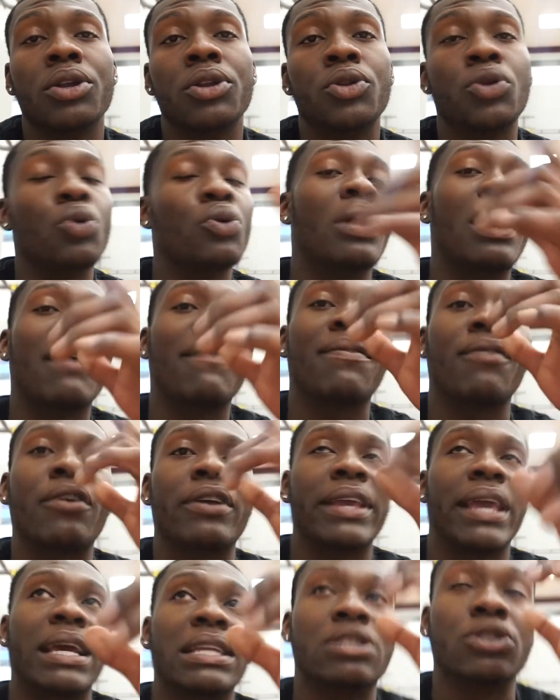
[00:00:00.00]
Do not
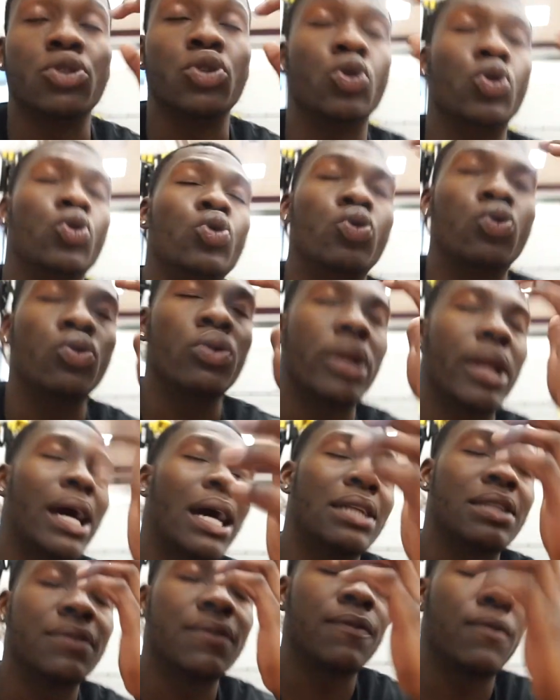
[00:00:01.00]
forget, do
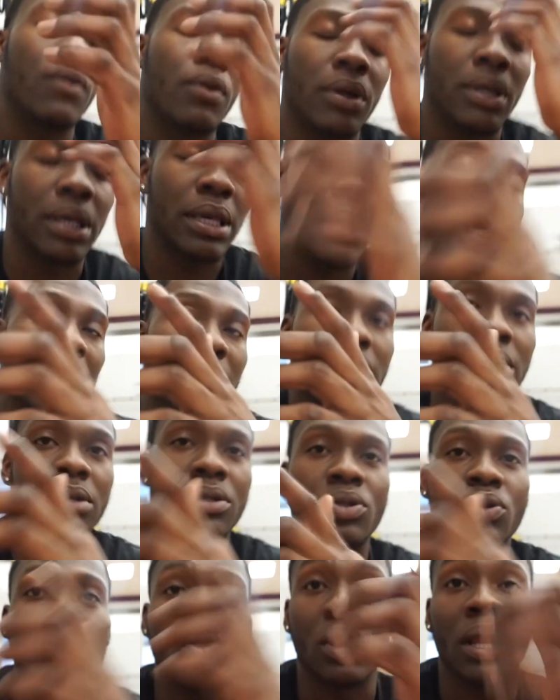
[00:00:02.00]
not forget
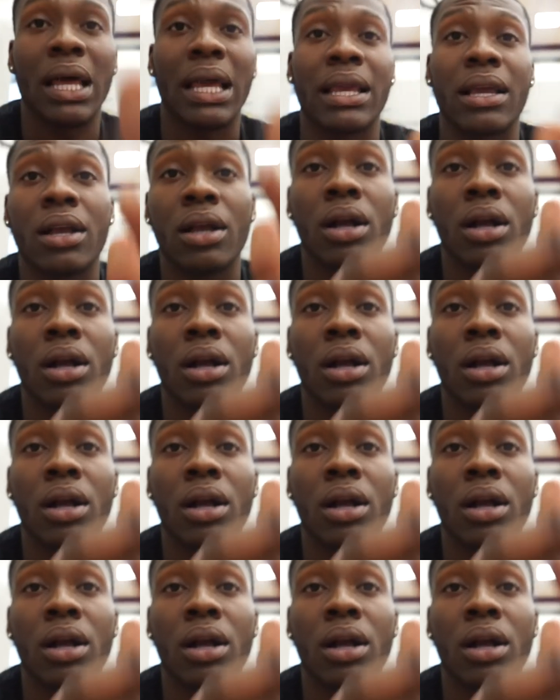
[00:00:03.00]
to like,